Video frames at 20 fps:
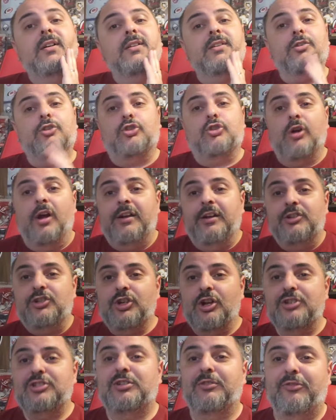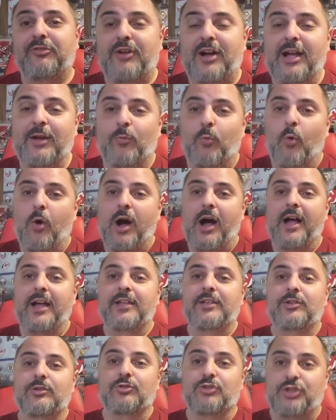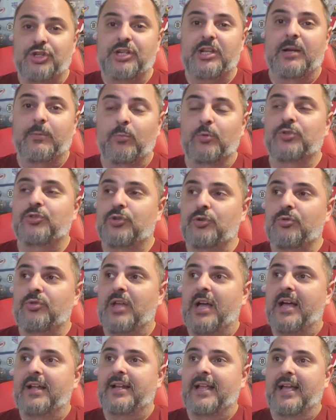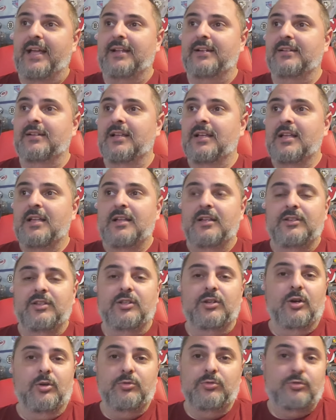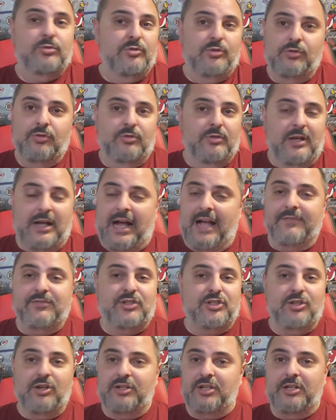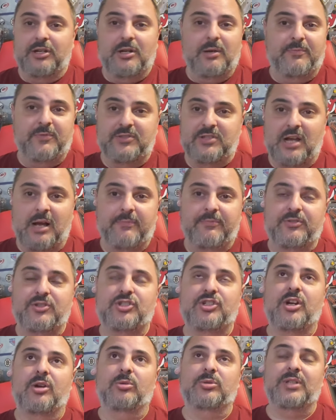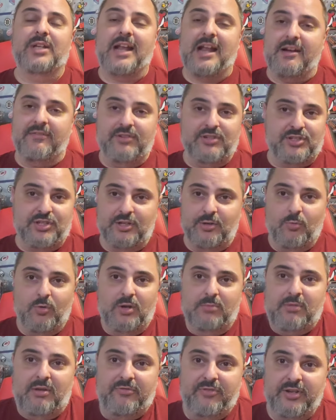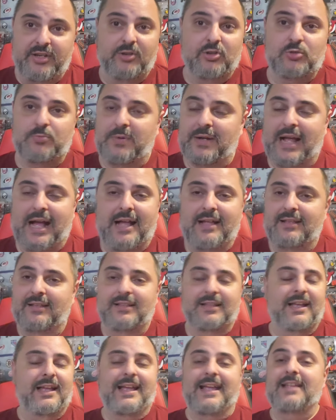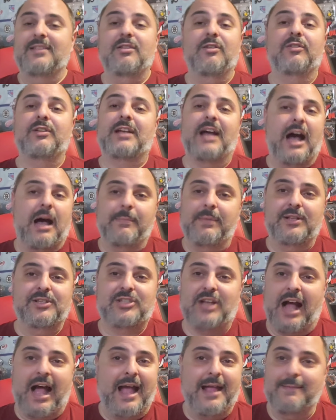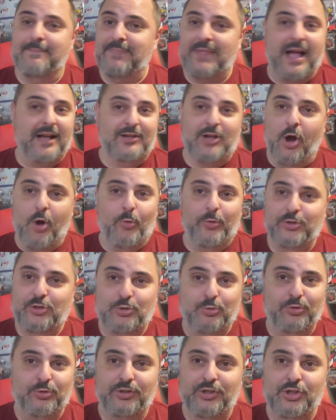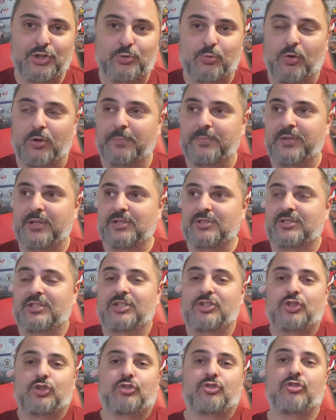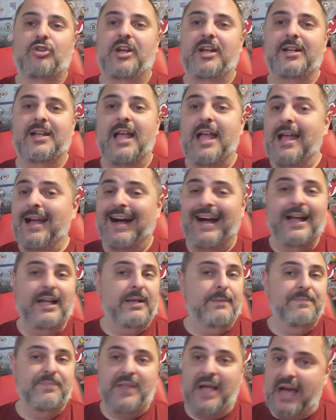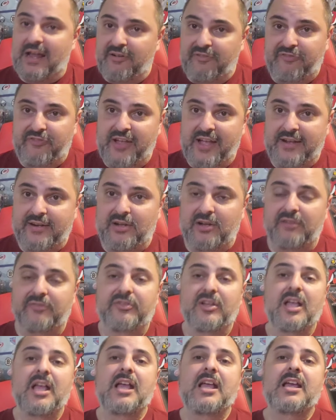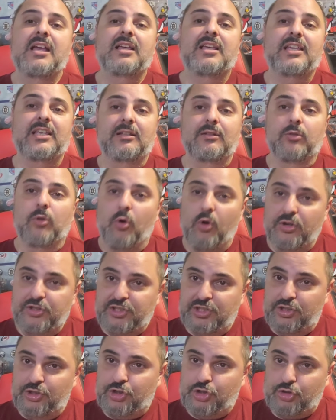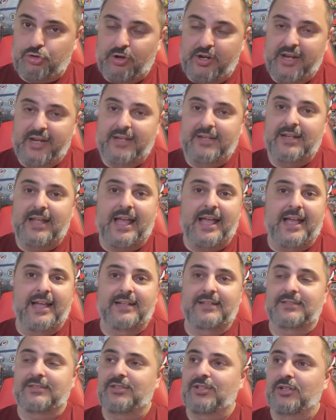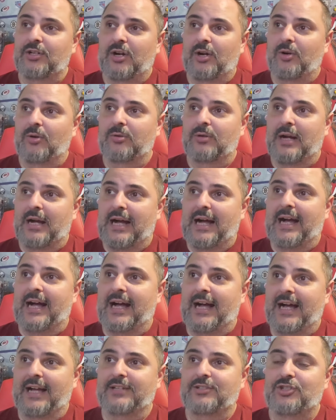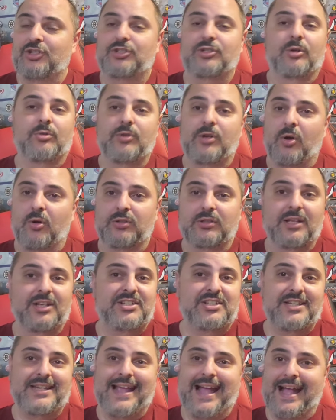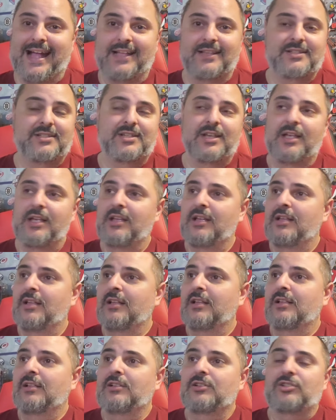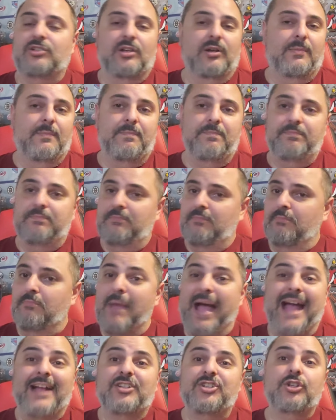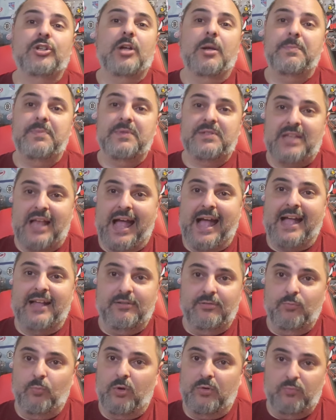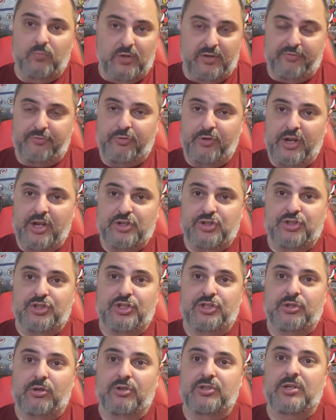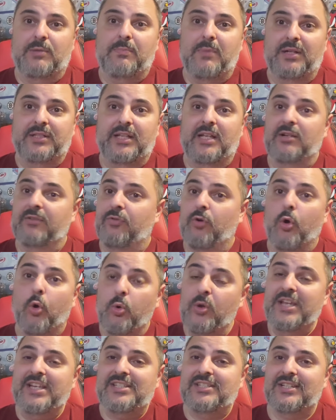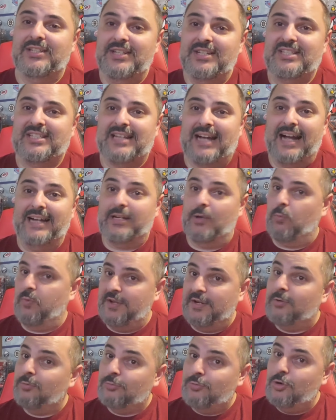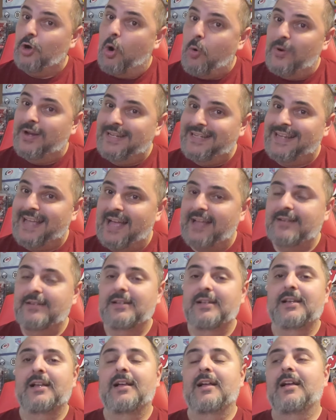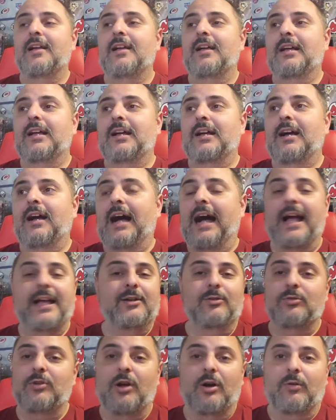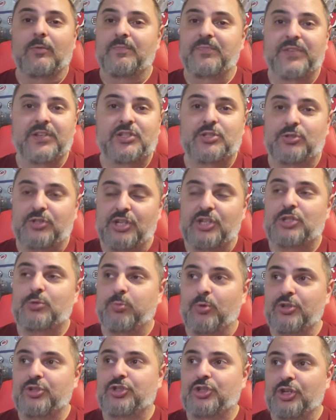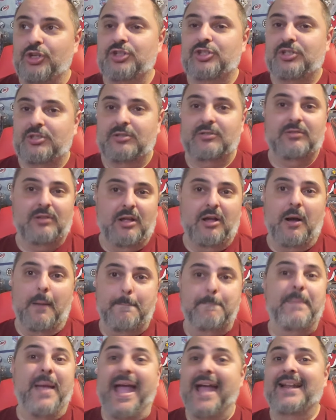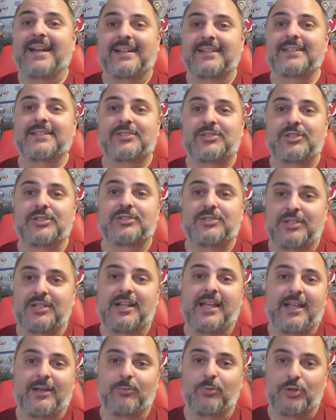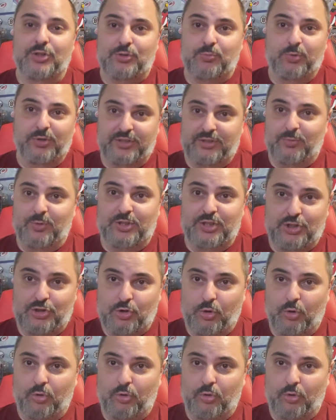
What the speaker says: you try to justify why your GM would do that. And, you know, I've stuck it up for Tom Fitzgerald in every single one of my videos. But in the comments, I am not going to in this one because this trade I am not a fan of. He lost this trade and, you know, I just don't know. Unless he has some magic up his hat when free agency starts on Monday of who he's going to sign and we don't know it yet. I don't know. This was just a bad ending to today, which with